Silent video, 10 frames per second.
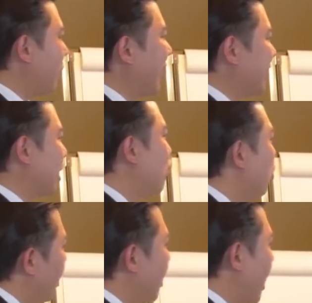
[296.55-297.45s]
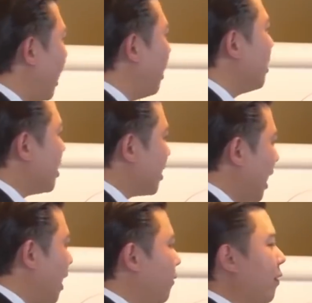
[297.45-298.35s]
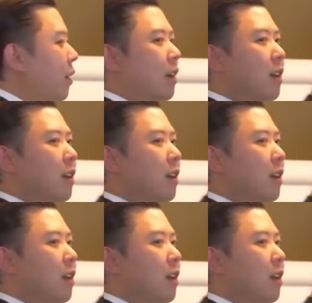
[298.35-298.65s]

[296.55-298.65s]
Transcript: but less than 200K, save